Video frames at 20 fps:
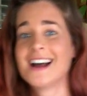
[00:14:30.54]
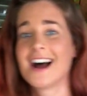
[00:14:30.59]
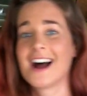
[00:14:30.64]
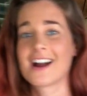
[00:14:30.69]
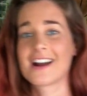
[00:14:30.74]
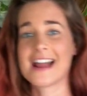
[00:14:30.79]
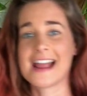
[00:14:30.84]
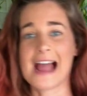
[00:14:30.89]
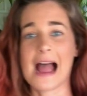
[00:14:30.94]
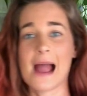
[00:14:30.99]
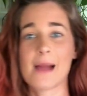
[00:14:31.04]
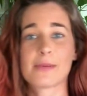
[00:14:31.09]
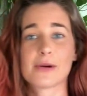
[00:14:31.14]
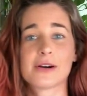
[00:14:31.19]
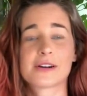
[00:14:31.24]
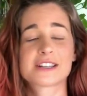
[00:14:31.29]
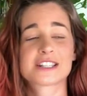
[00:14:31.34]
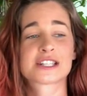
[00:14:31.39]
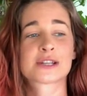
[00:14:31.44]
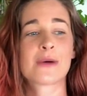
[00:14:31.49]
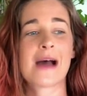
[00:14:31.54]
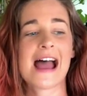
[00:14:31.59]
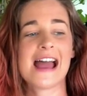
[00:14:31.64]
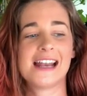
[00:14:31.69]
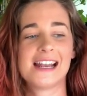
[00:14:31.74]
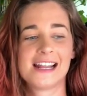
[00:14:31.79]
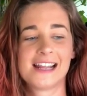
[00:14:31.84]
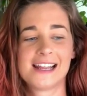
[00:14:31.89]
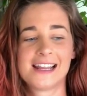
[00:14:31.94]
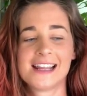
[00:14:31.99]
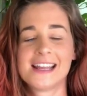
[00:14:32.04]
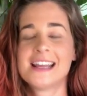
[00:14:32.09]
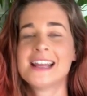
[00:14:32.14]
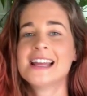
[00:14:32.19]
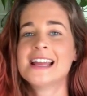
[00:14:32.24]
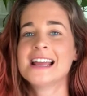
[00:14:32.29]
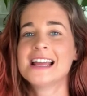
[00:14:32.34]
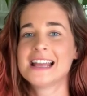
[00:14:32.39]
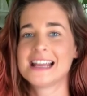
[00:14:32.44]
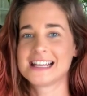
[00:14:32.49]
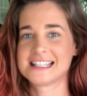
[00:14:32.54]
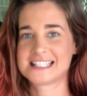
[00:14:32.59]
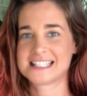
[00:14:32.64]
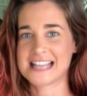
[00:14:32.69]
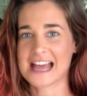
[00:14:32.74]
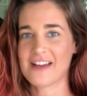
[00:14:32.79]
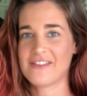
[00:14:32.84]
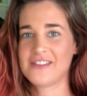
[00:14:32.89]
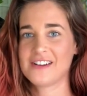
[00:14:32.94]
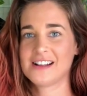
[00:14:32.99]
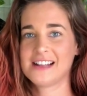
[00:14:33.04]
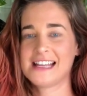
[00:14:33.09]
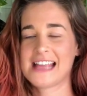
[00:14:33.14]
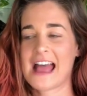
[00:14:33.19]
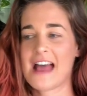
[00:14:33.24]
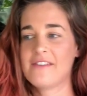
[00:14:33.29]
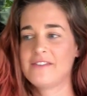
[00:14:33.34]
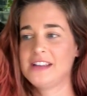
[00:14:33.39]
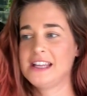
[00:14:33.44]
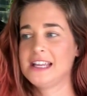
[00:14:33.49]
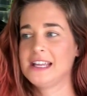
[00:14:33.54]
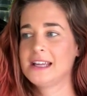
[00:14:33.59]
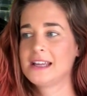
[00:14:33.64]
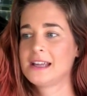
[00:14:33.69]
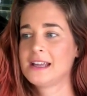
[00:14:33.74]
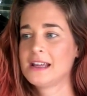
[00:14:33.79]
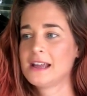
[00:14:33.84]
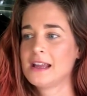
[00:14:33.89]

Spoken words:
All right, I broke a sweat. It's definitely heavy.